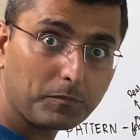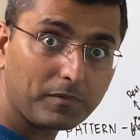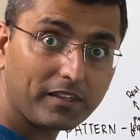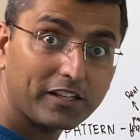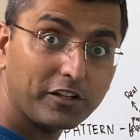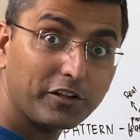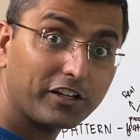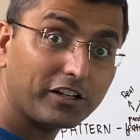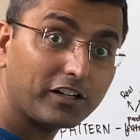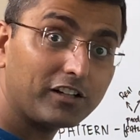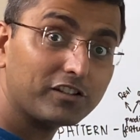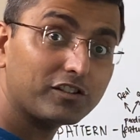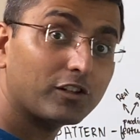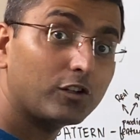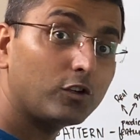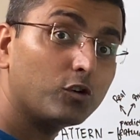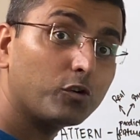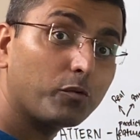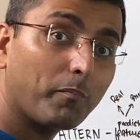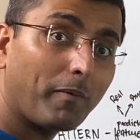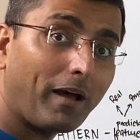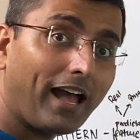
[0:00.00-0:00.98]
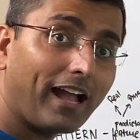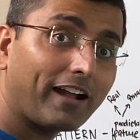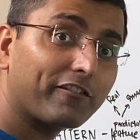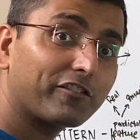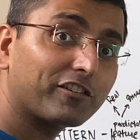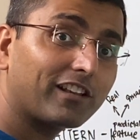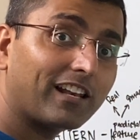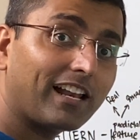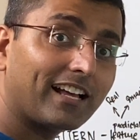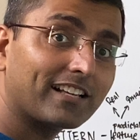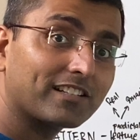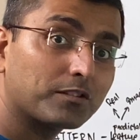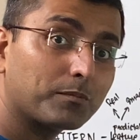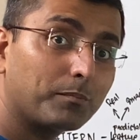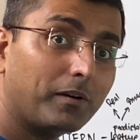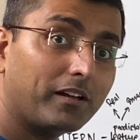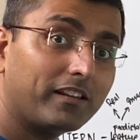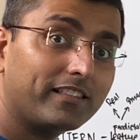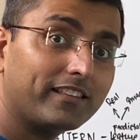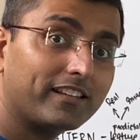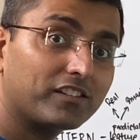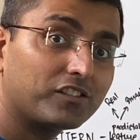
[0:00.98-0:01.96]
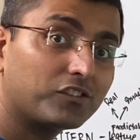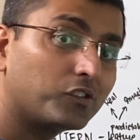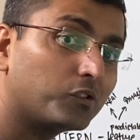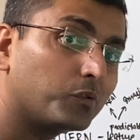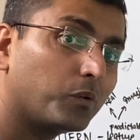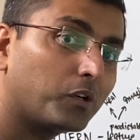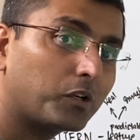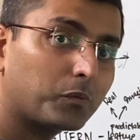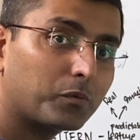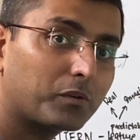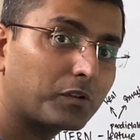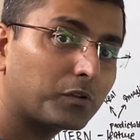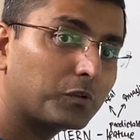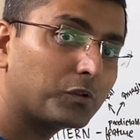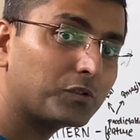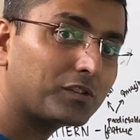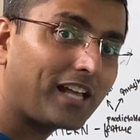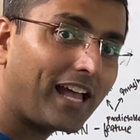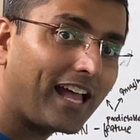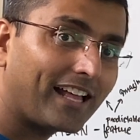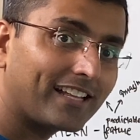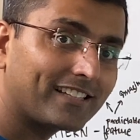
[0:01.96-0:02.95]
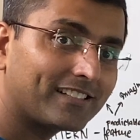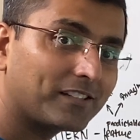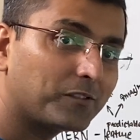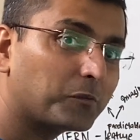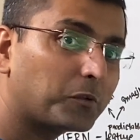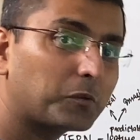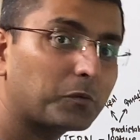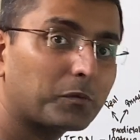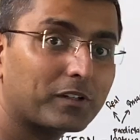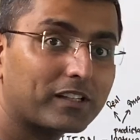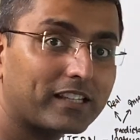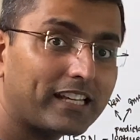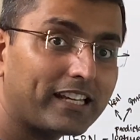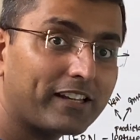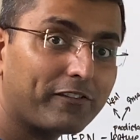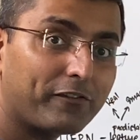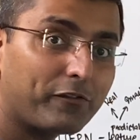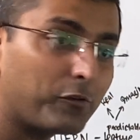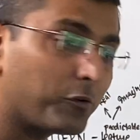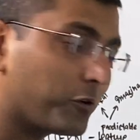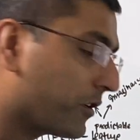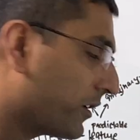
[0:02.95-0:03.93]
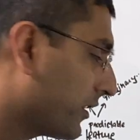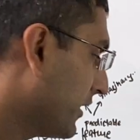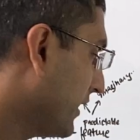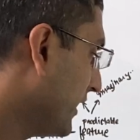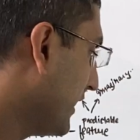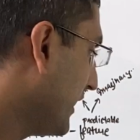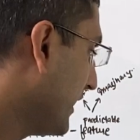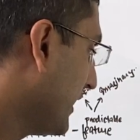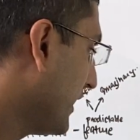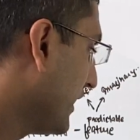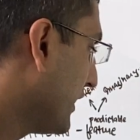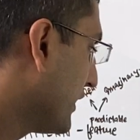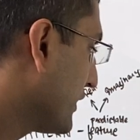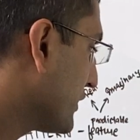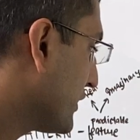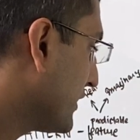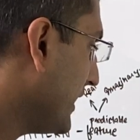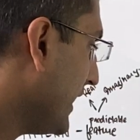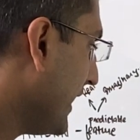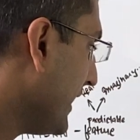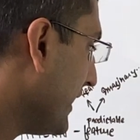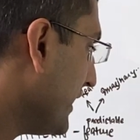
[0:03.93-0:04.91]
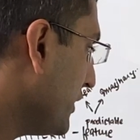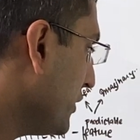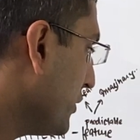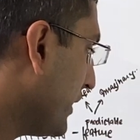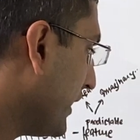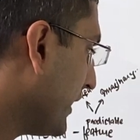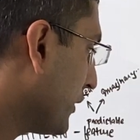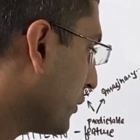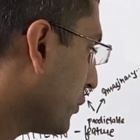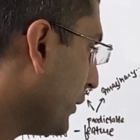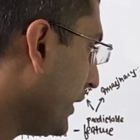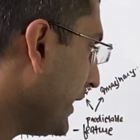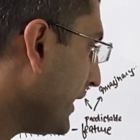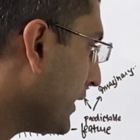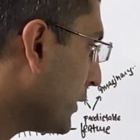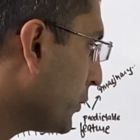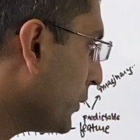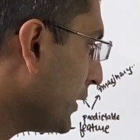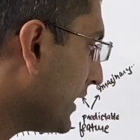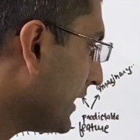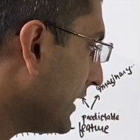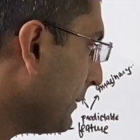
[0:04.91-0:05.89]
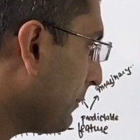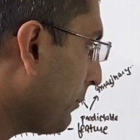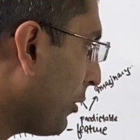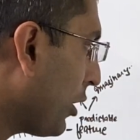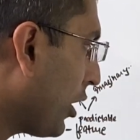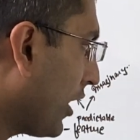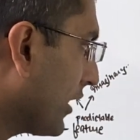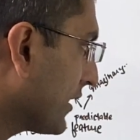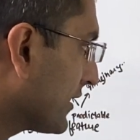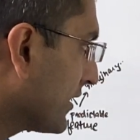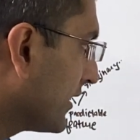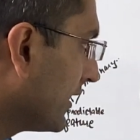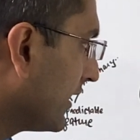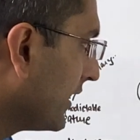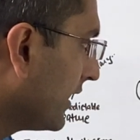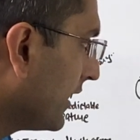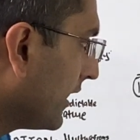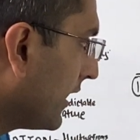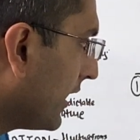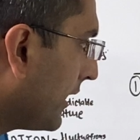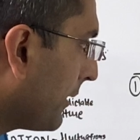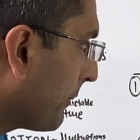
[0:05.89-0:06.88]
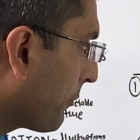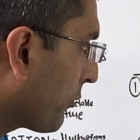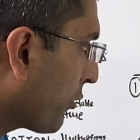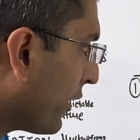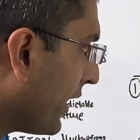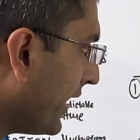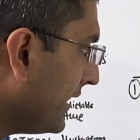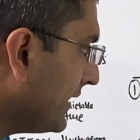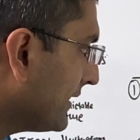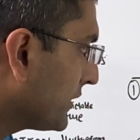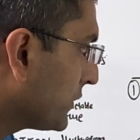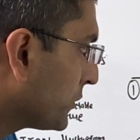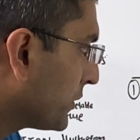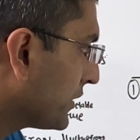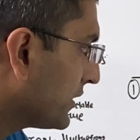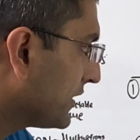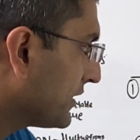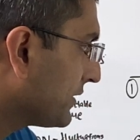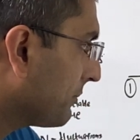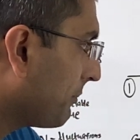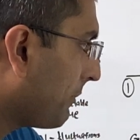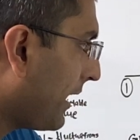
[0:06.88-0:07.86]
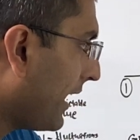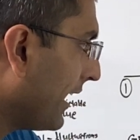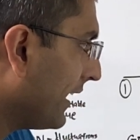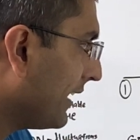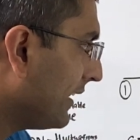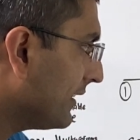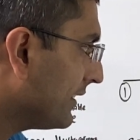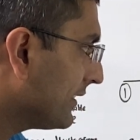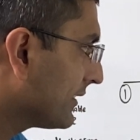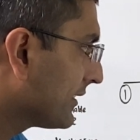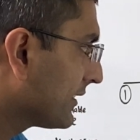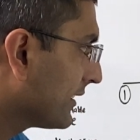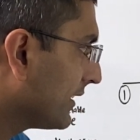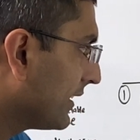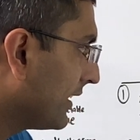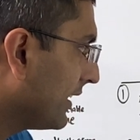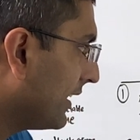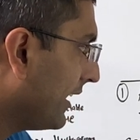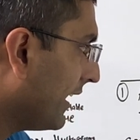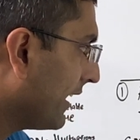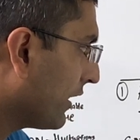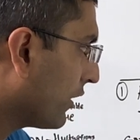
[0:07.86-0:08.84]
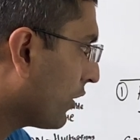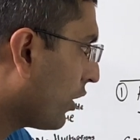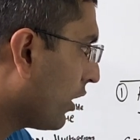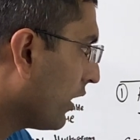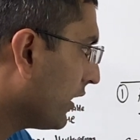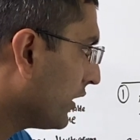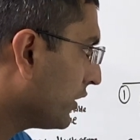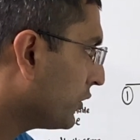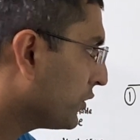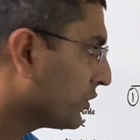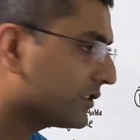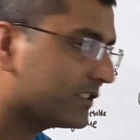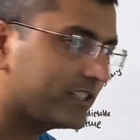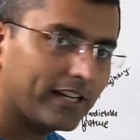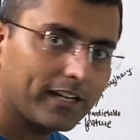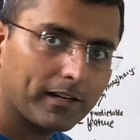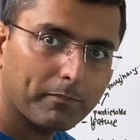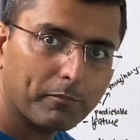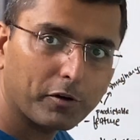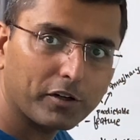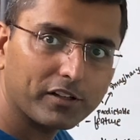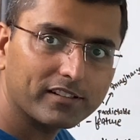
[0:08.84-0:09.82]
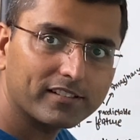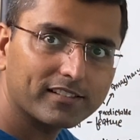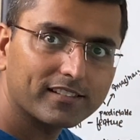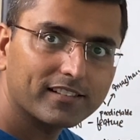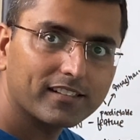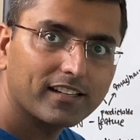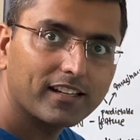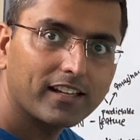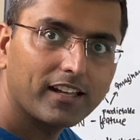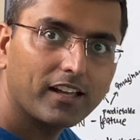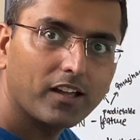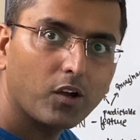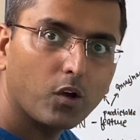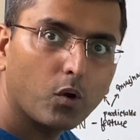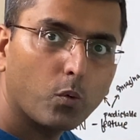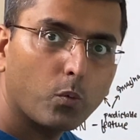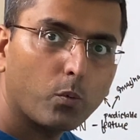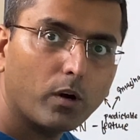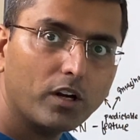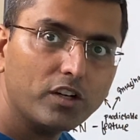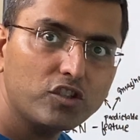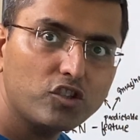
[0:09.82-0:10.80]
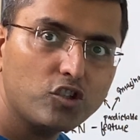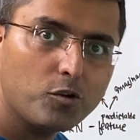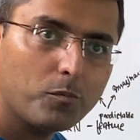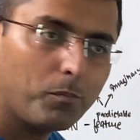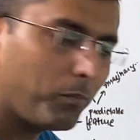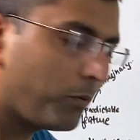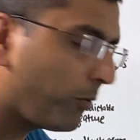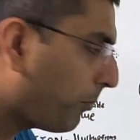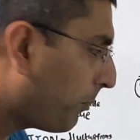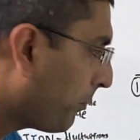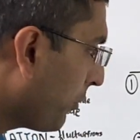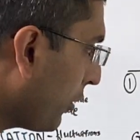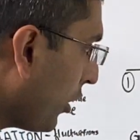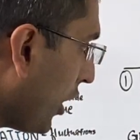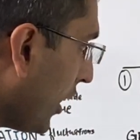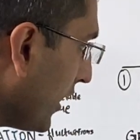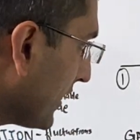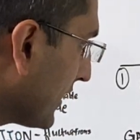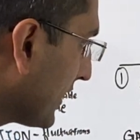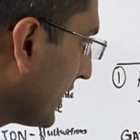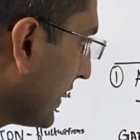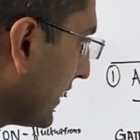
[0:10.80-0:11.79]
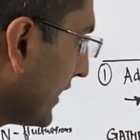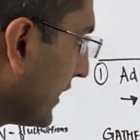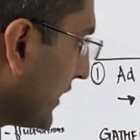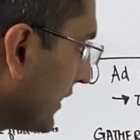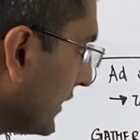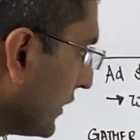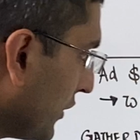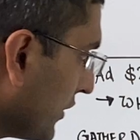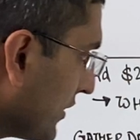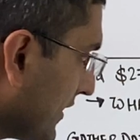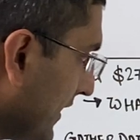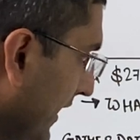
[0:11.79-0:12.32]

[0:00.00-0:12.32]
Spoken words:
you can also look back for the last month as to what were those ads and what were they for. So then you can very quickly plot a price versus miles, like all of those data points. Once you plot those